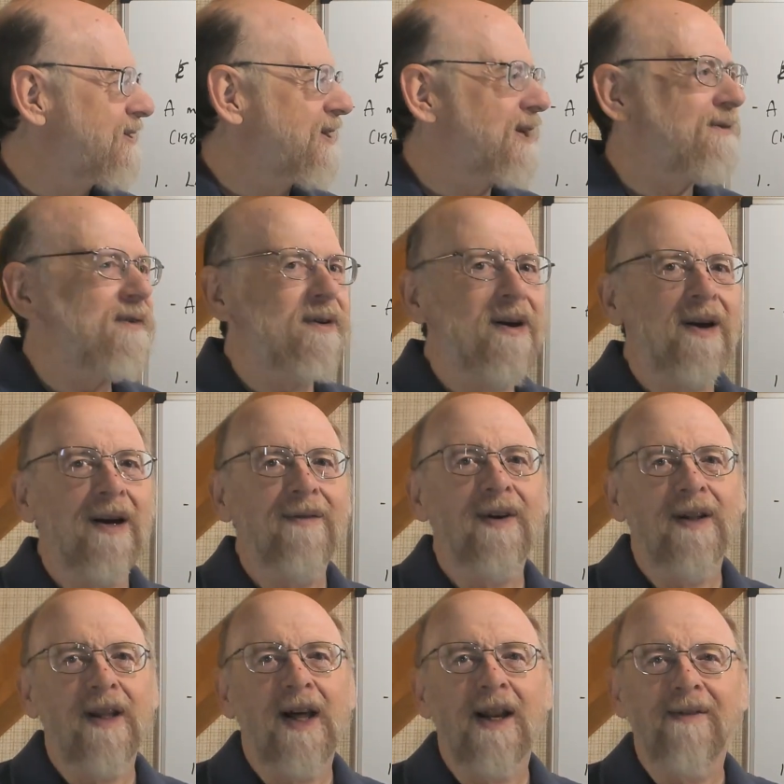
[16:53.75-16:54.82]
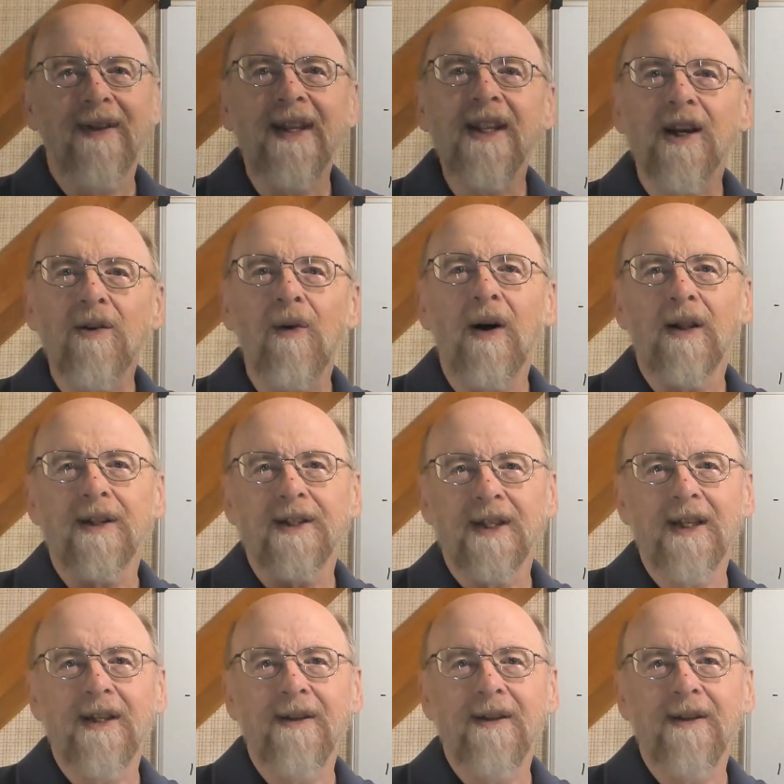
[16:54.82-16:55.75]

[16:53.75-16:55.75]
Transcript: that if you have a lot of inequality